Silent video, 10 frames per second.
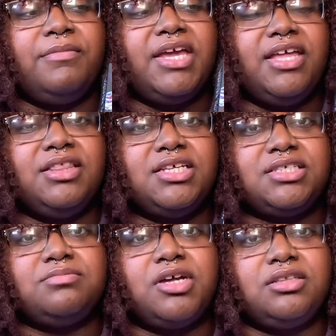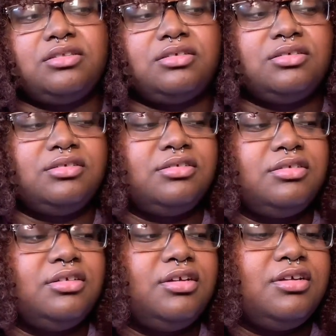in this month.
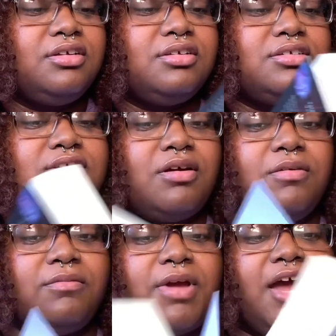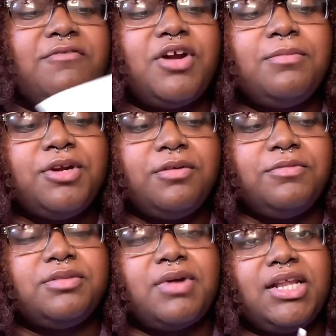So after I'm
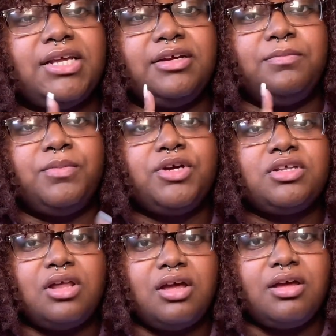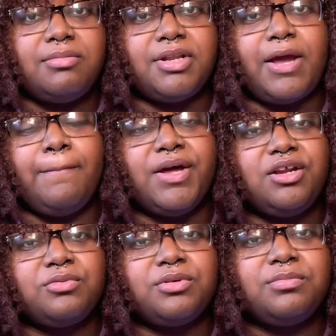done with my like book club and like
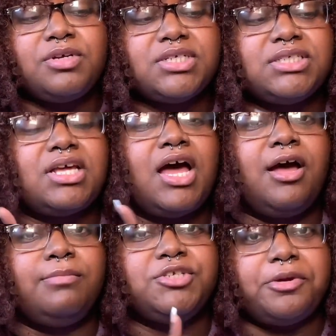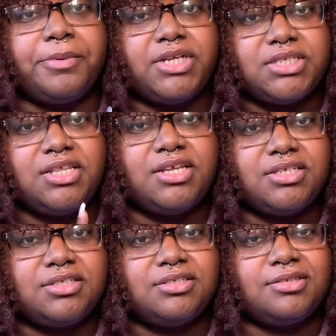buddy read books, I'm jumping into
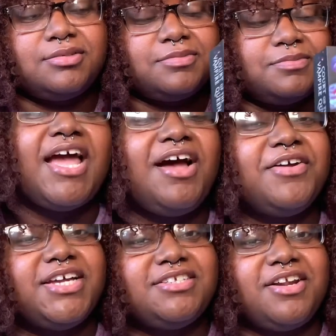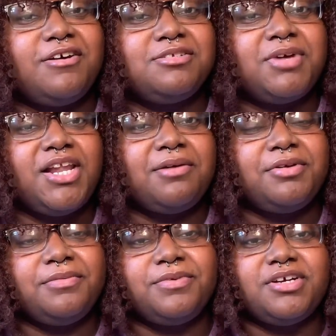this. Okay, so that was my
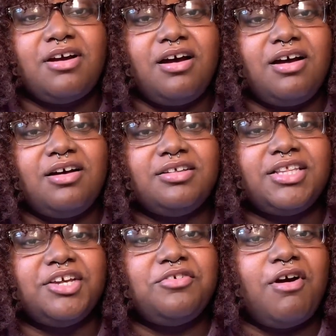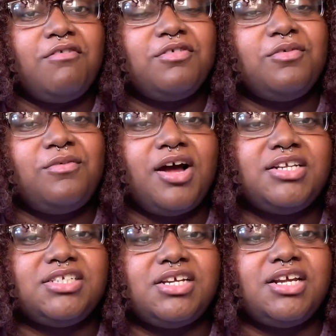library book haul. Thank you all for
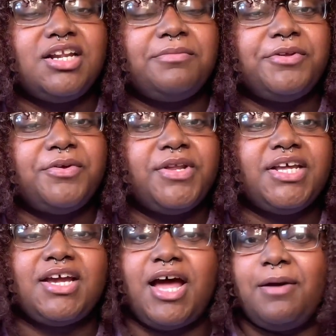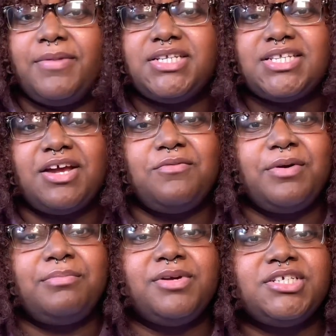watching. Let me know in the comments like
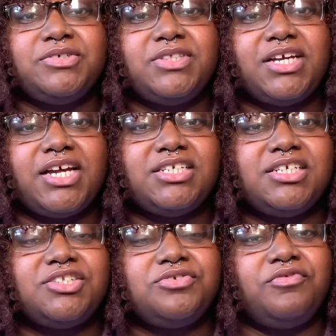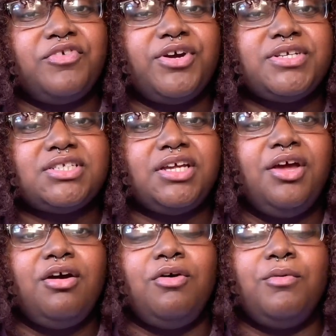what books you think I should get to first,
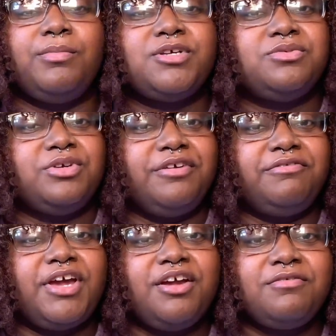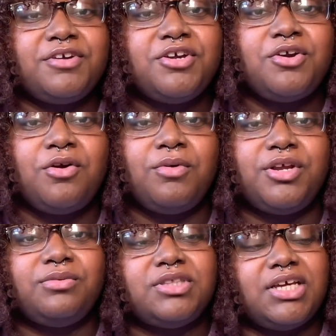what books were your favorite, or what
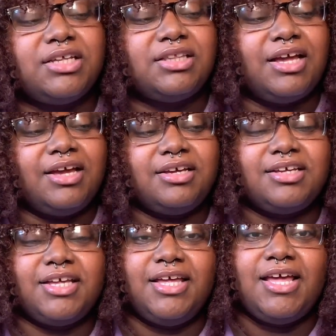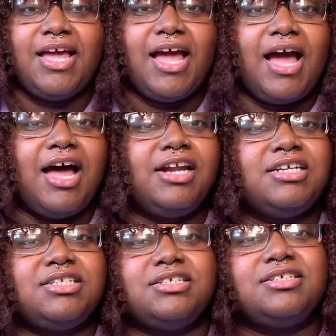do you think like I
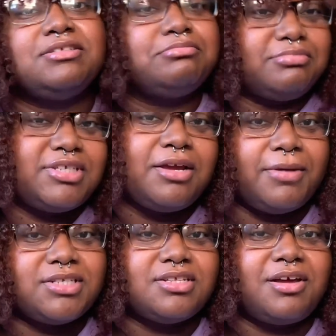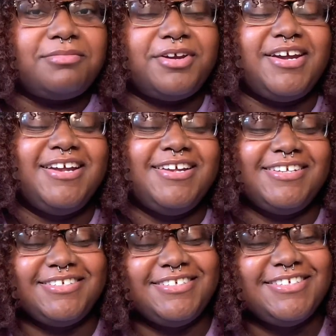need to take back to the library.
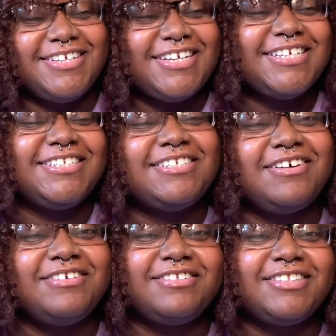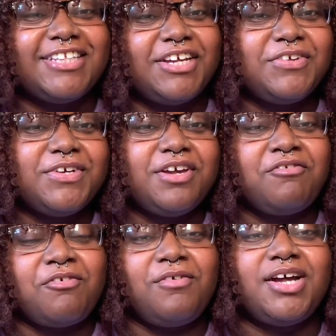So thank you
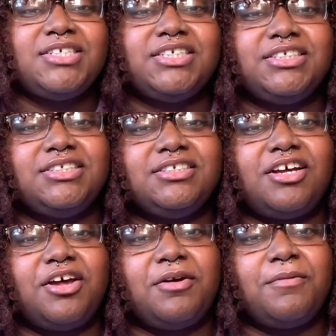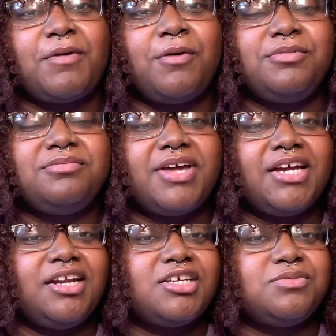again for watching. I'll be
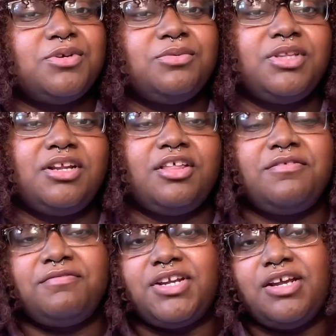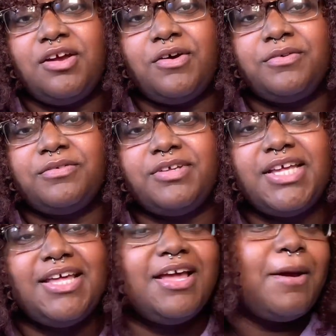back next week with another video.
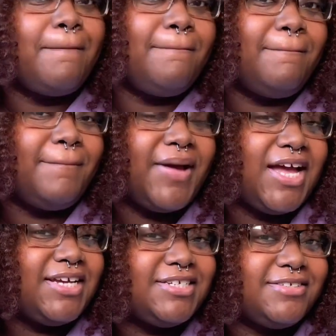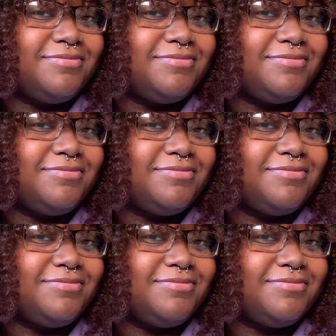Bye.